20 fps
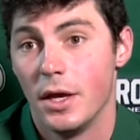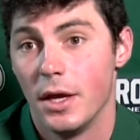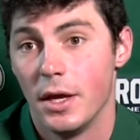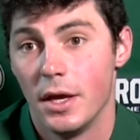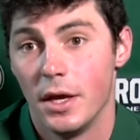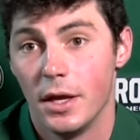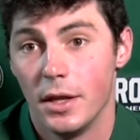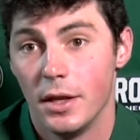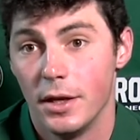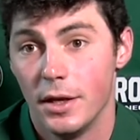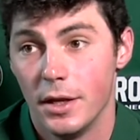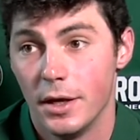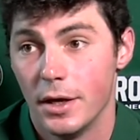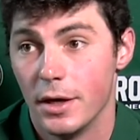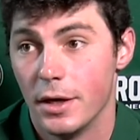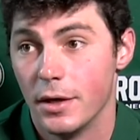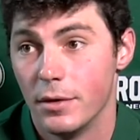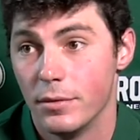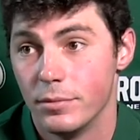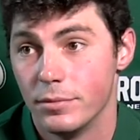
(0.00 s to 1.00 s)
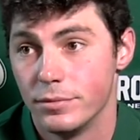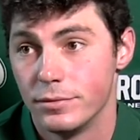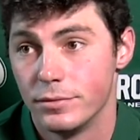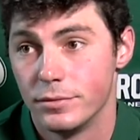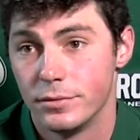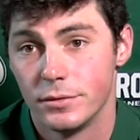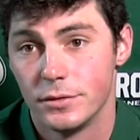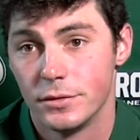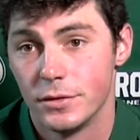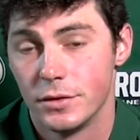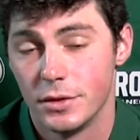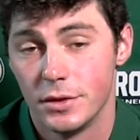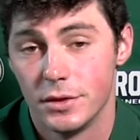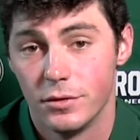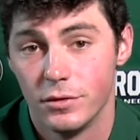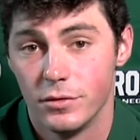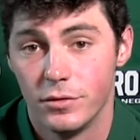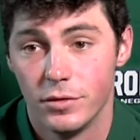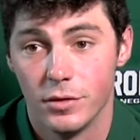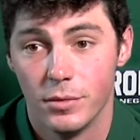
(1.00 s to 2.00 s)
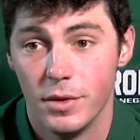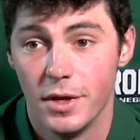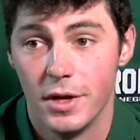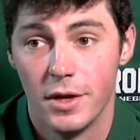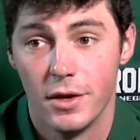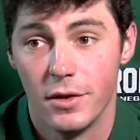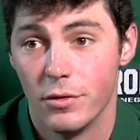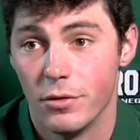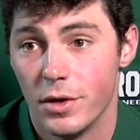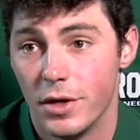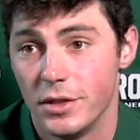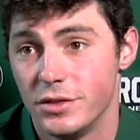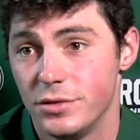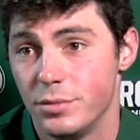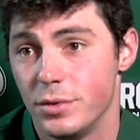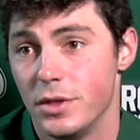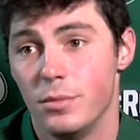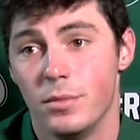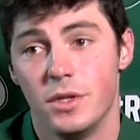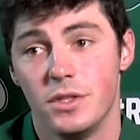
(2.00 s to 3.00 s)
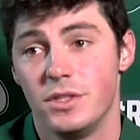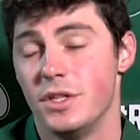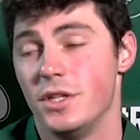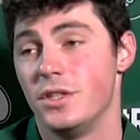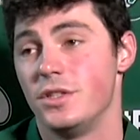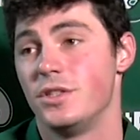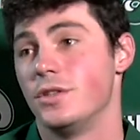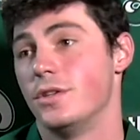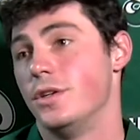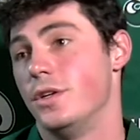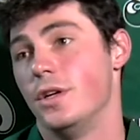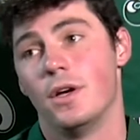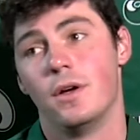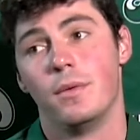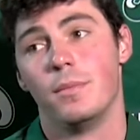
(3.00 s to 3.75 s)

And from there, the rest is pretty much history.